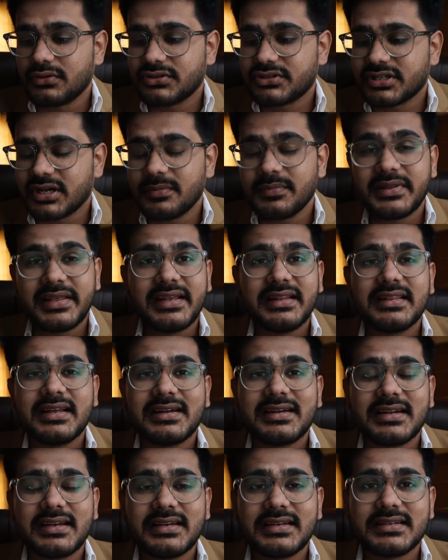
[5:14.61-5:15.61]
something
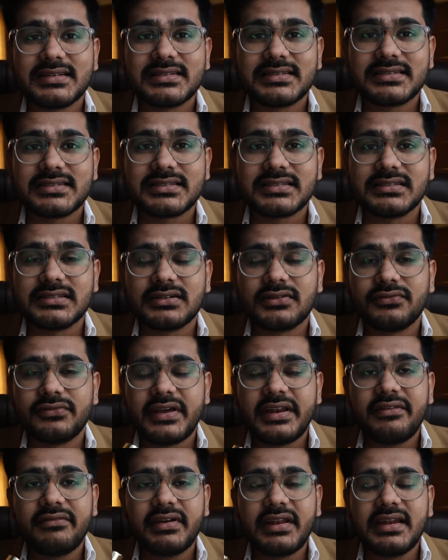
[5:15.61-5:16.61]
that is a
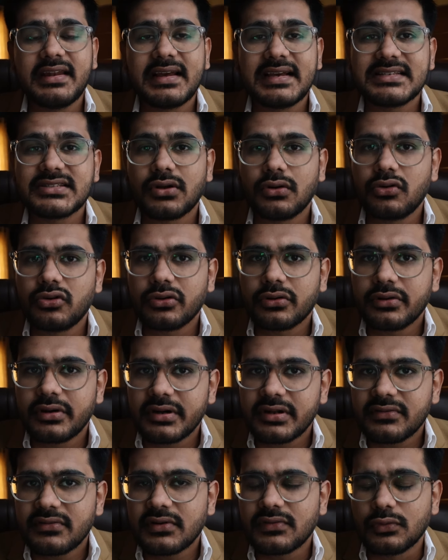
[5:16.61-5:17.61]
very, very nice
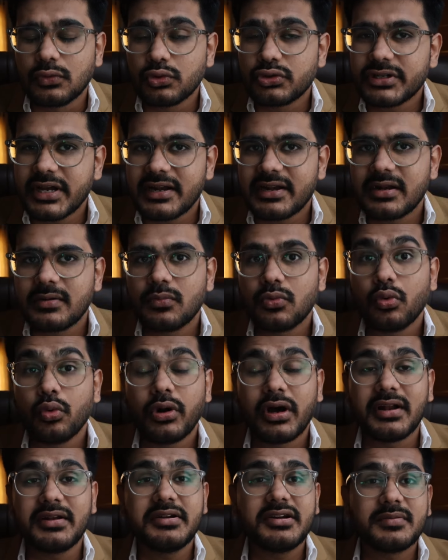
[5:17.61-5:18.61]
alternative of Oud Satin Mood
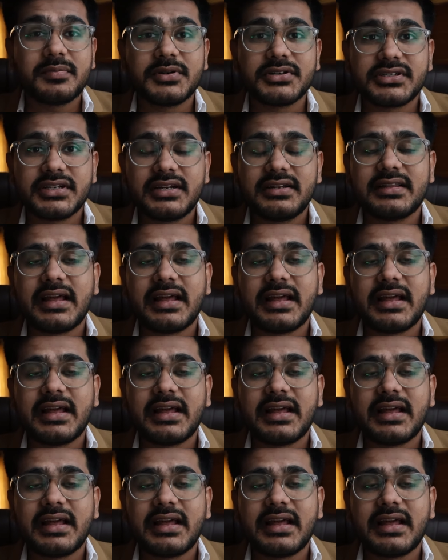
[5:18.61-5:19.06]
under budget,